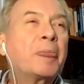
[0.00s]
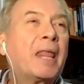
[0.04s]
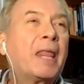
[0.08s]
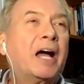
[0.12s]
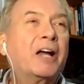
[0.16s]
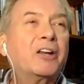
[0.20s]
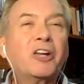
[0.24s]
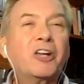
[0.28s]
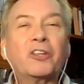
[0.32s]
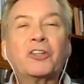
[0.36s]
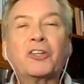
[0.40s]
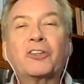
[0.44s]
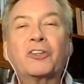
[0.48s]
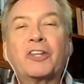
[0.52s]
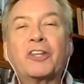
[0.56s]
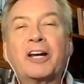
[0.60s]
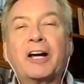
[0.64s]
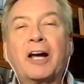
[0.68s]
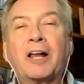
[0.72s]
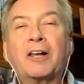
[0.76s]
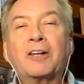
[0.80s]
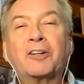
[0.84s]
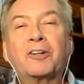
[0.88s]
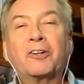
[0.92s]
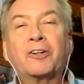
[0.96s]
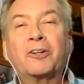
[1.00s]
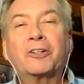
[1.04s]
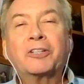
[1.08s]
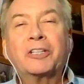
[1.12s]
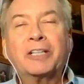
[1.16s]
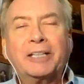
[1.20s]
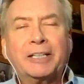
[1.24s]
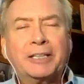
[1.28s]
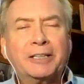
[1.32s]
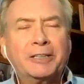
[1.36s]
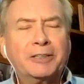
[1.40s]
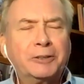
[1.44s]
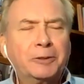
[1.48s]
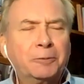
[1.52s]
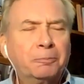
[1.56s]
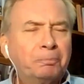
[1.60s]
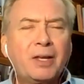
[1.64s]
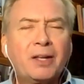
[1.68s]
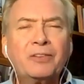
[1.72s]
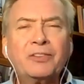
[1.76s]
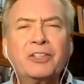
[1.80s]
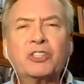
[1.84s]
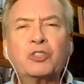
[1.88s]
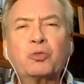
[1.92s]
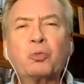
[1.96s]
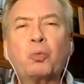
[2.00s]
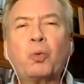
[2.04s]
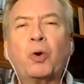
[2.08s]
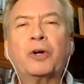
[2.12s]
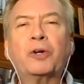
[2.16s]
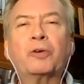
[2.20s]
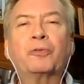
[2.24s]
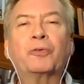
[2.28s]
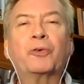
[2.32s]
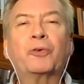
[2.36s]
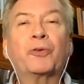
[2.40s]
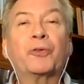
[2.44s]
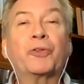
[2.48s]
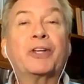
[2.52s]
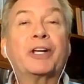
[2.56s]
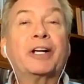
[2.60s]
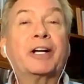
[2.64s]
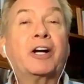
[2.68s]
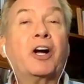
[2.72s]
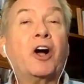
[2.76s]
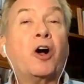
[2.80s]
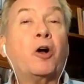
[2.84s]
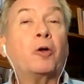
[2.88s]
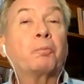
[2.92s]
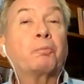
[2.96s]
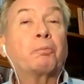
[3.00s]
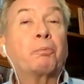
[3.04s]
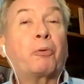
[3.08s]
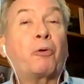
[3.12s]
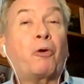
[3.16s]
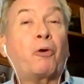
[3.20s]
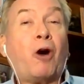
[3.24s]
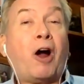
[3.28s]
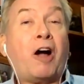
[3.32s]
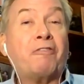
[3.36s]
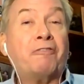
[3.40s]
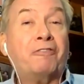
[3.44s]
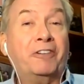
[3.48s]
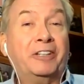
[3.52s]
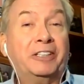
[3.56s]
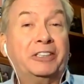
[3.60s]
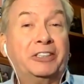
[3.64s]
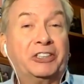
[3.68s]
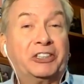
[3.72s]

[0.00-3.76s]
Another thing I learned is this wonderful thing called profit